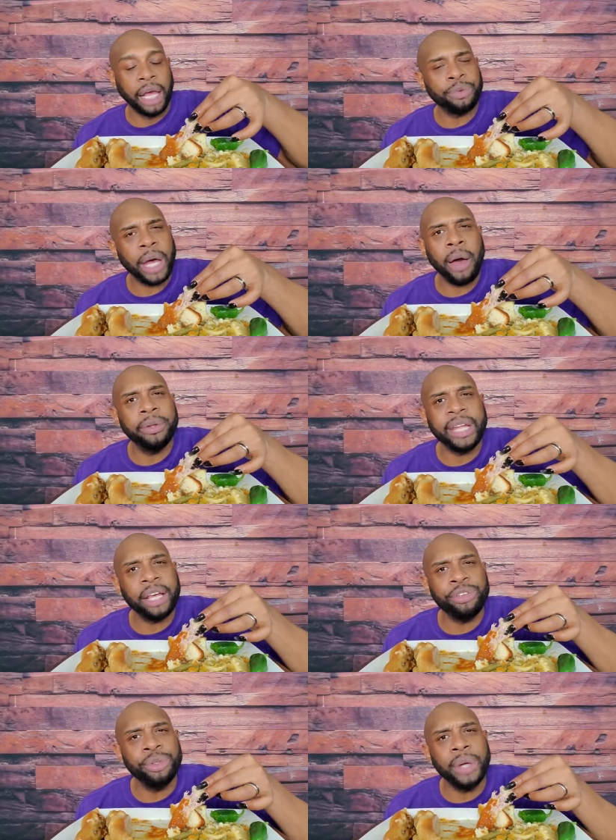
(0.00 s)
That's why I always
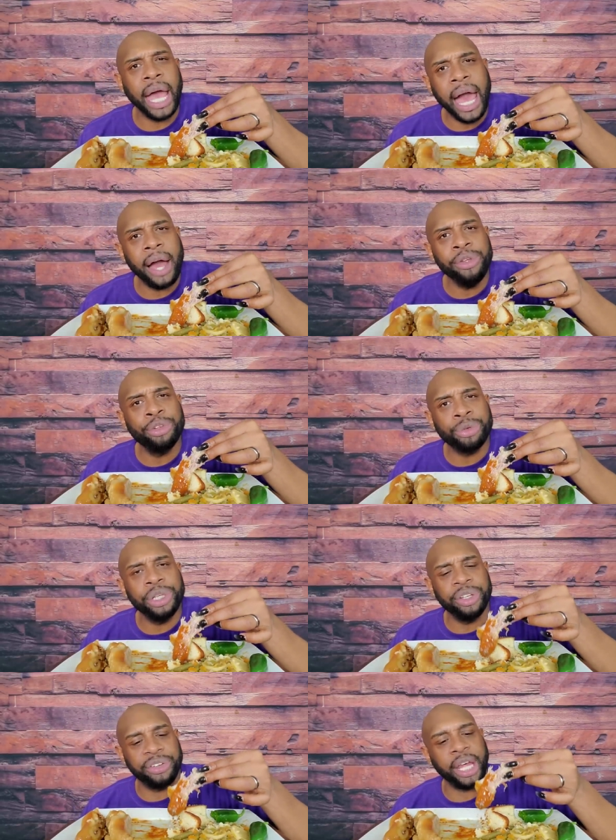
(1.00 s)
ask you, how are you
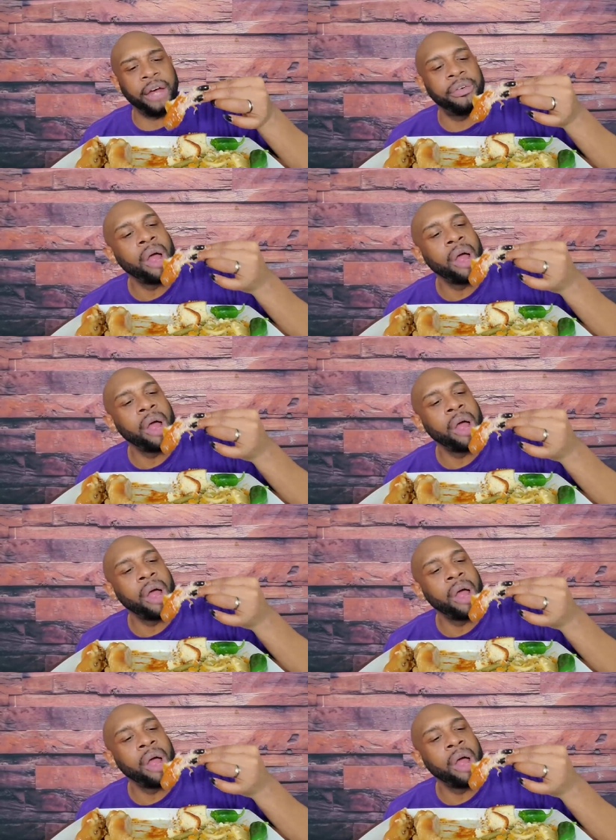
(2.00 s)
treating yourself?